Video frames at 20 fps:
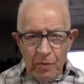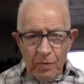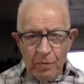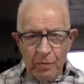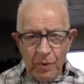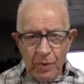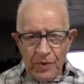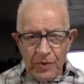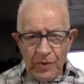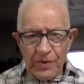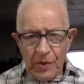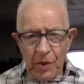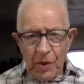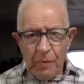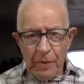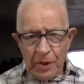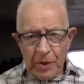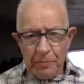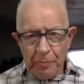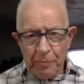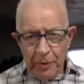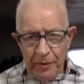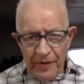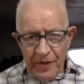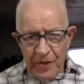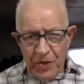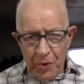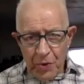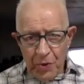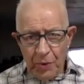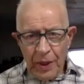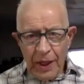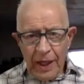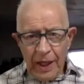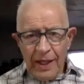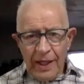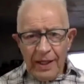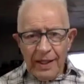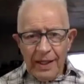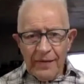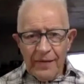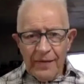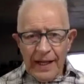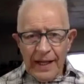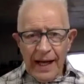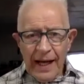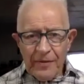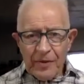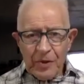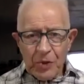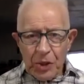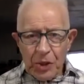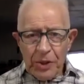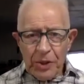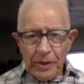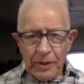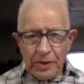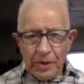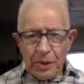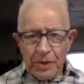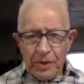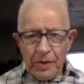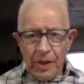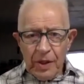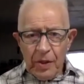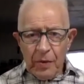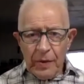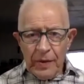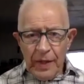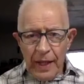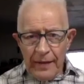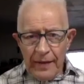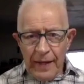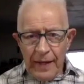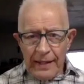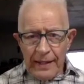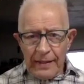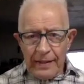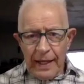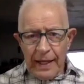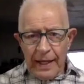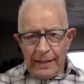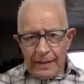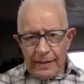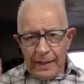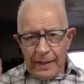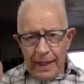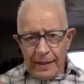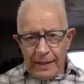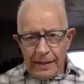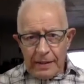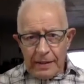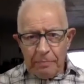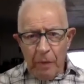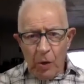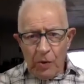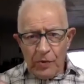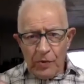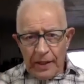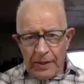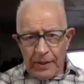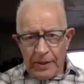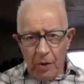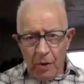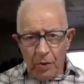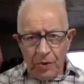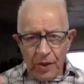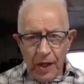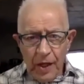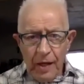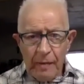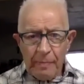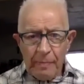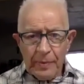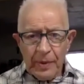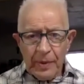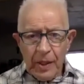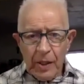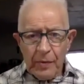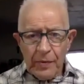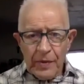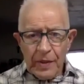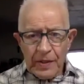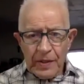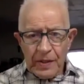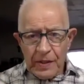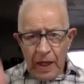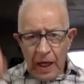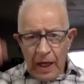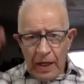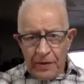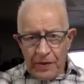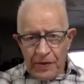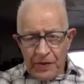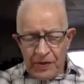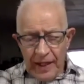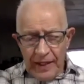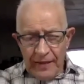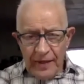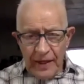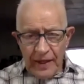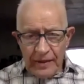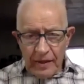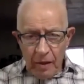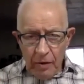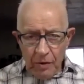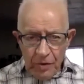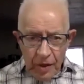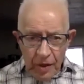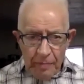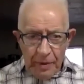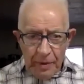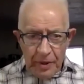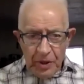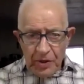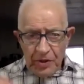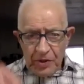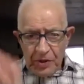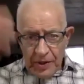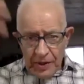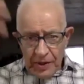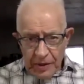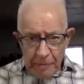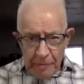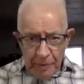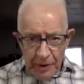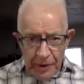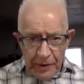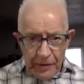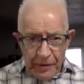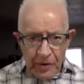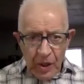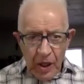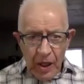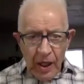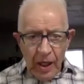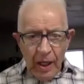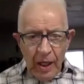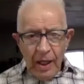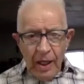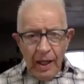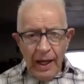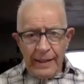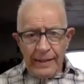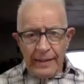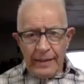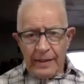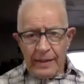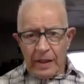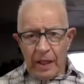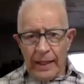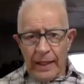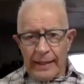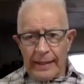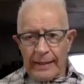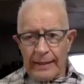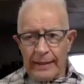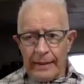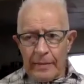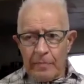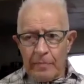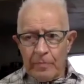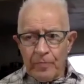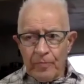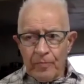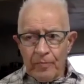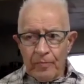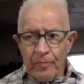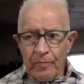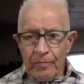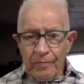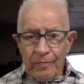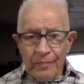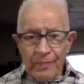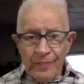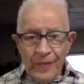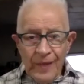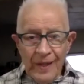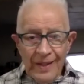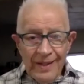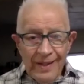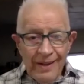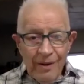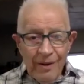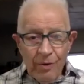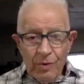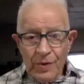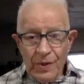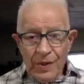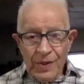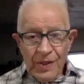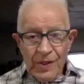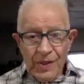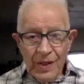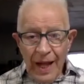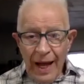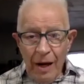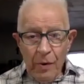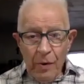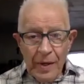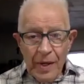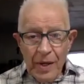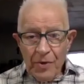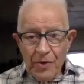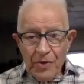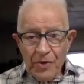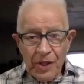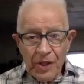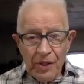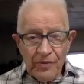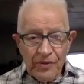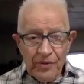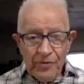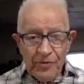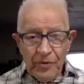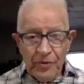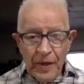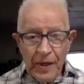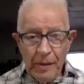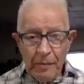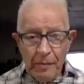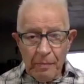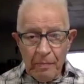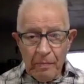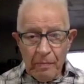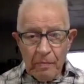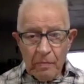was so much privy to in the Catholic Church, you know, and that smoke that goes up, you know, and the scent that goes up and just disappears. And it's like, you know, just allowing yourself the freedom,